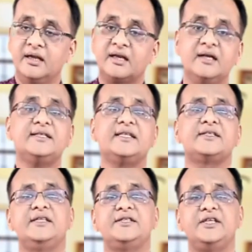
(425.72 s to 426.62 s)

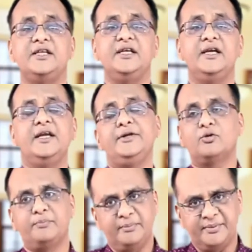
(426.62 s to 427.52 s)
consistency in
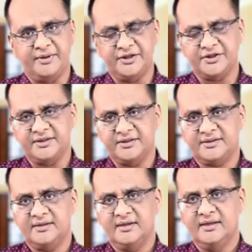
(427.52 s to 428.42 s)
your
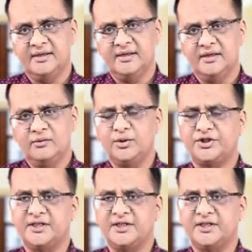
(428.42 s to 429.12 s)
preparations, which